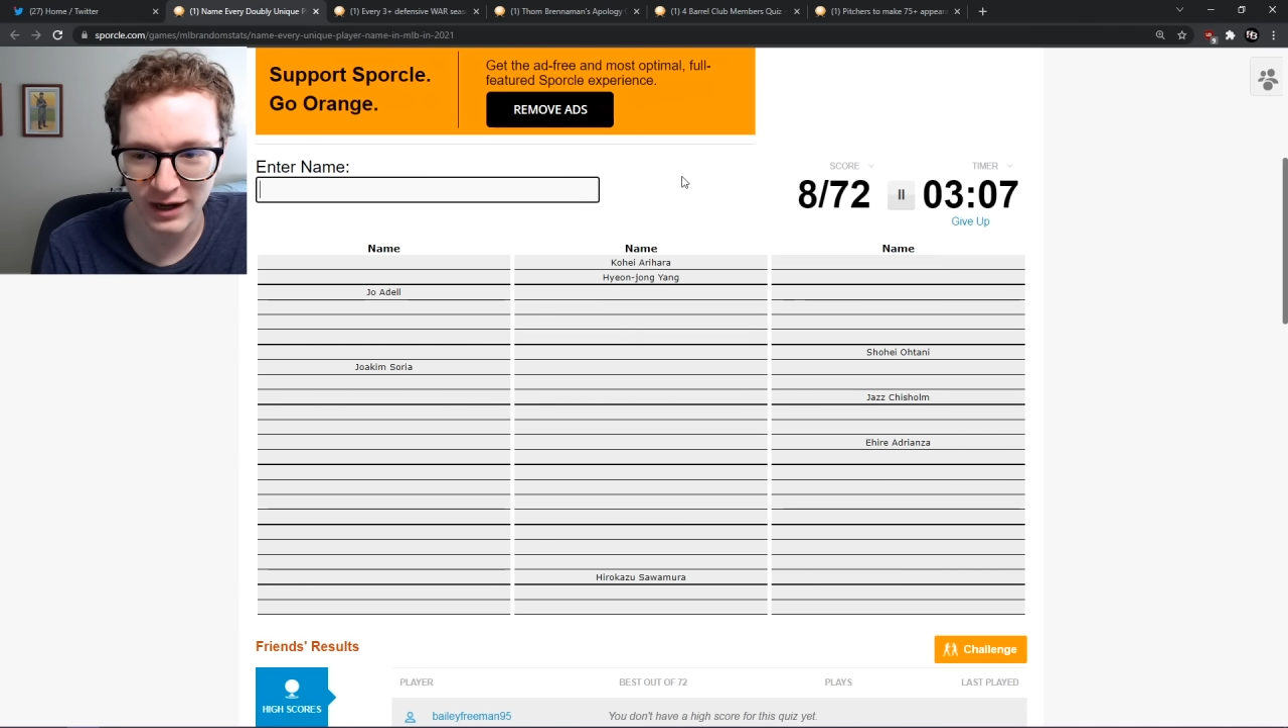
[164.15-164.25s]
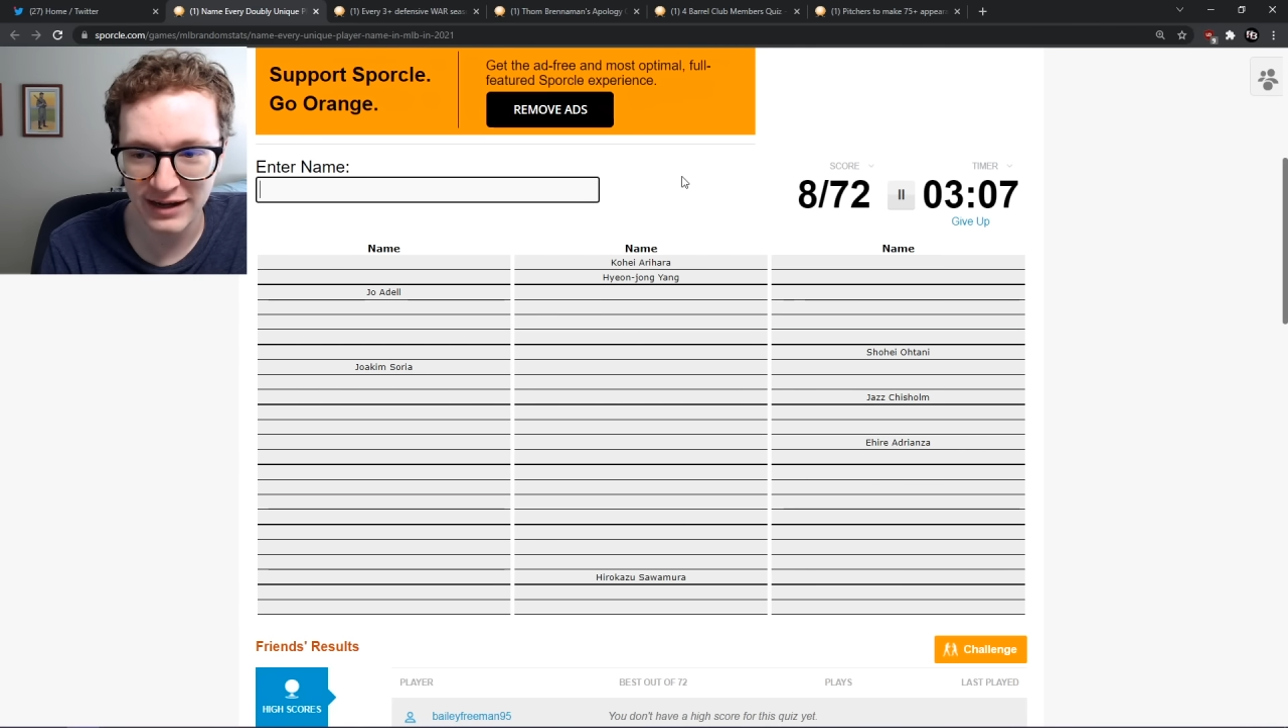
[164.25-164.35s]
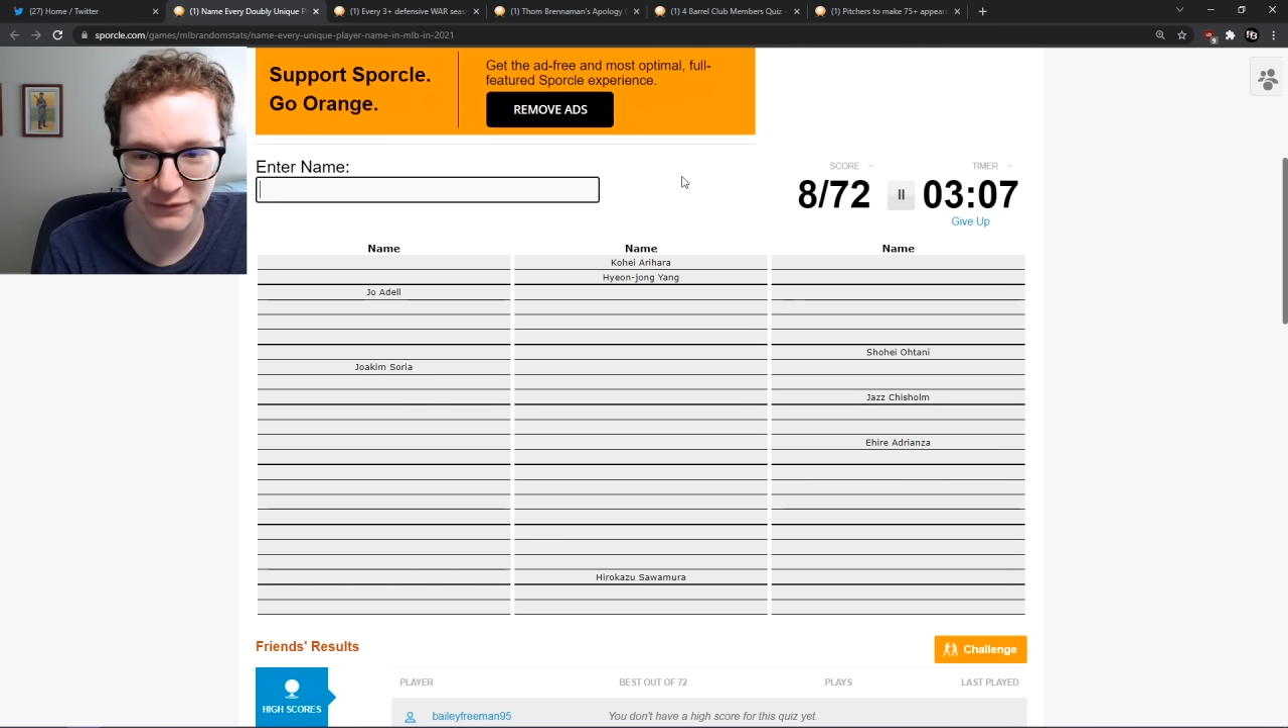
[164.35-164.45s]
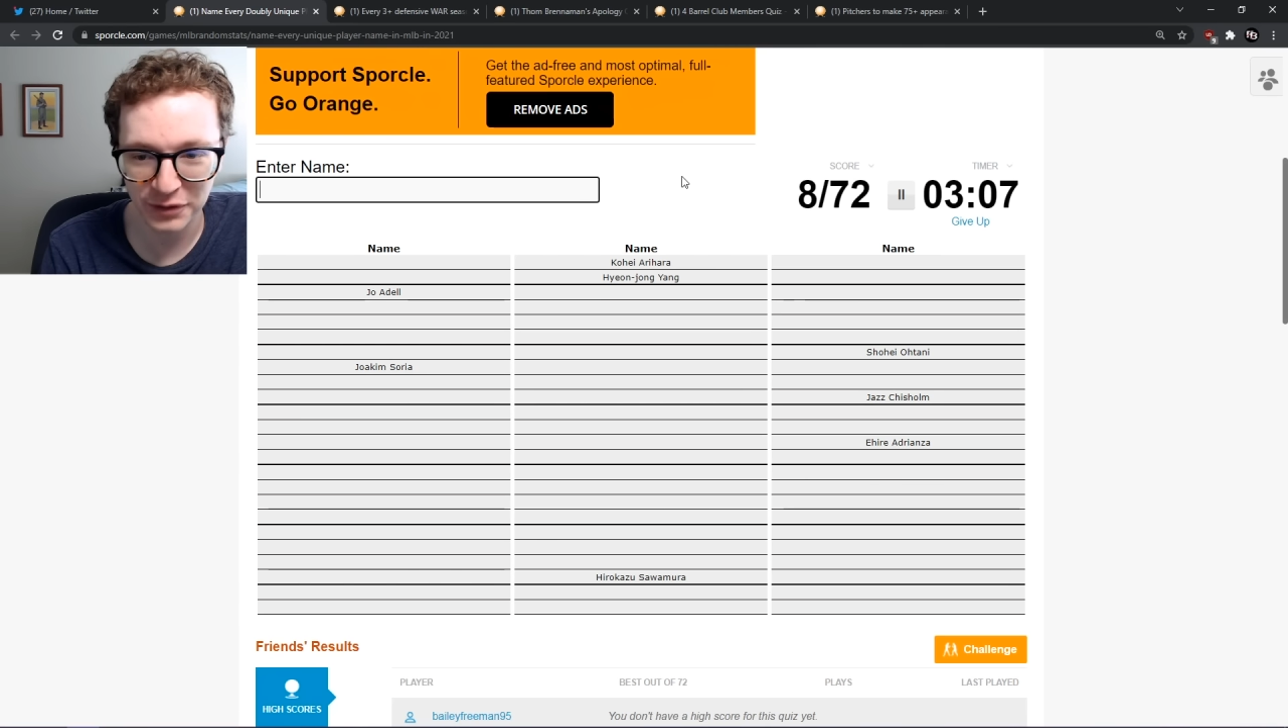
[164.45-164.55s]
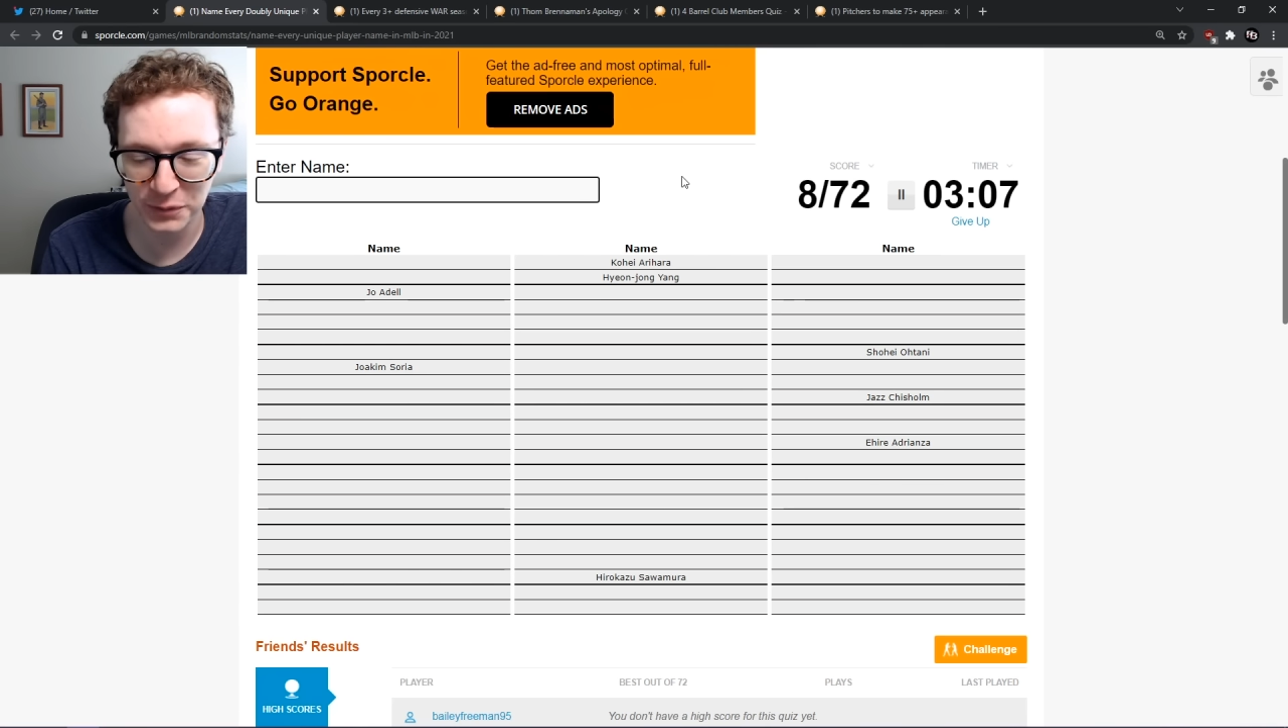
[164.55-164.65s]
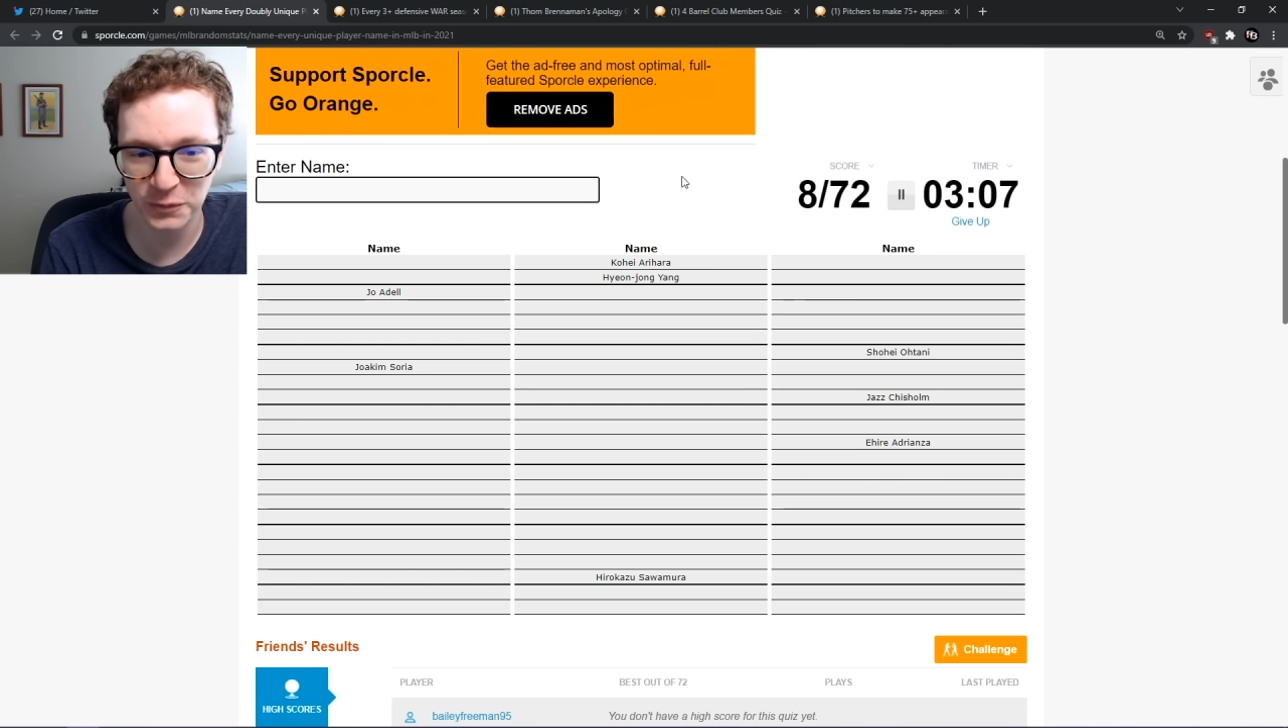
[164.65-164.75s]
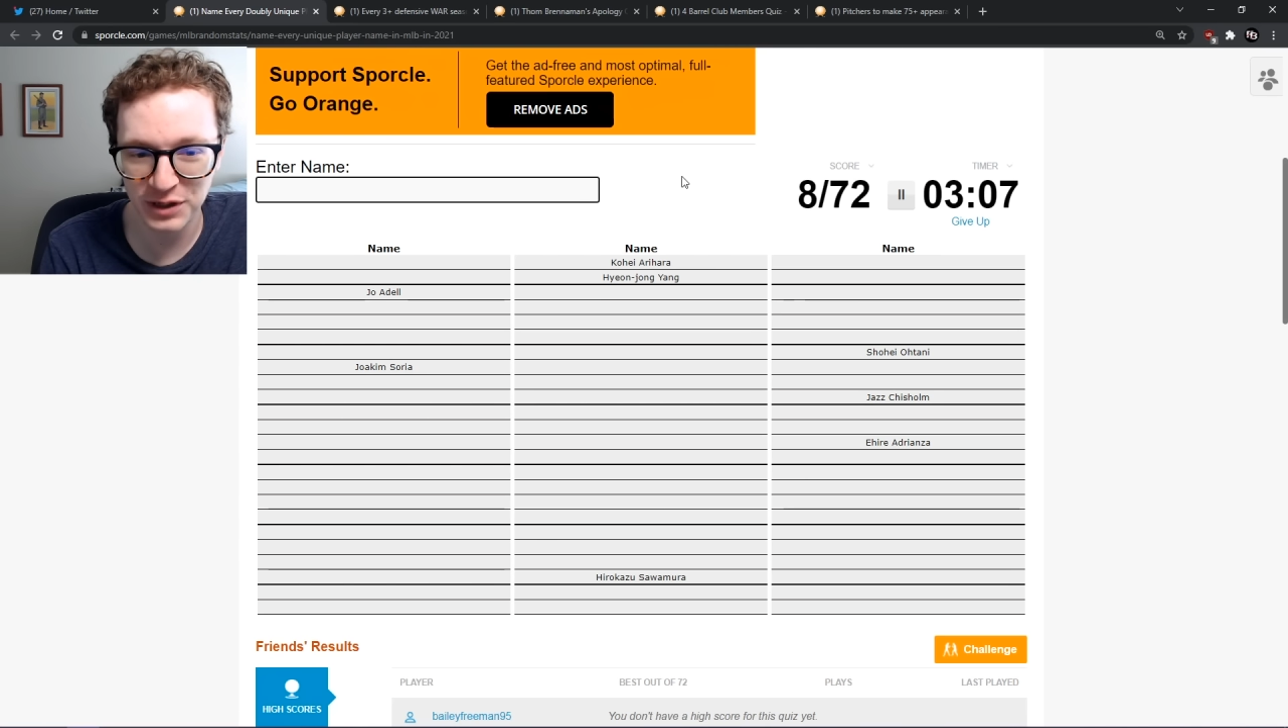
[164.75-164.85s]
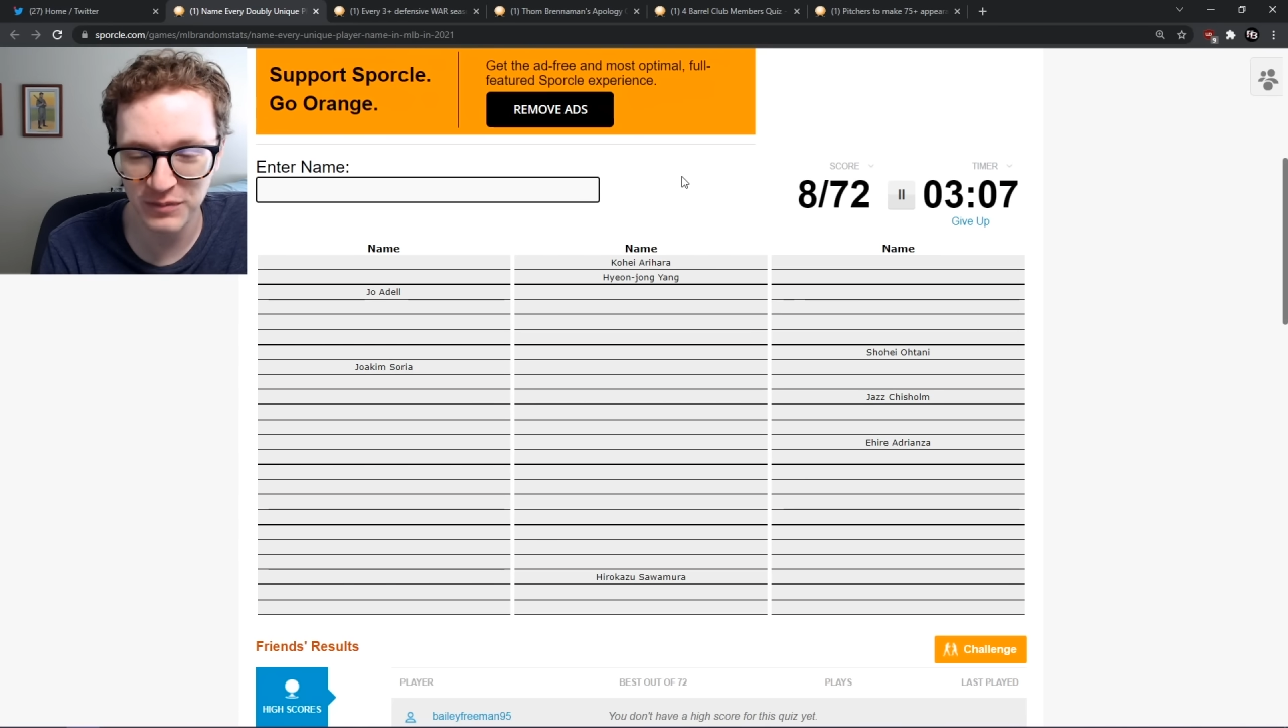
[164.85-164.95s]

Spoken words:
I have 3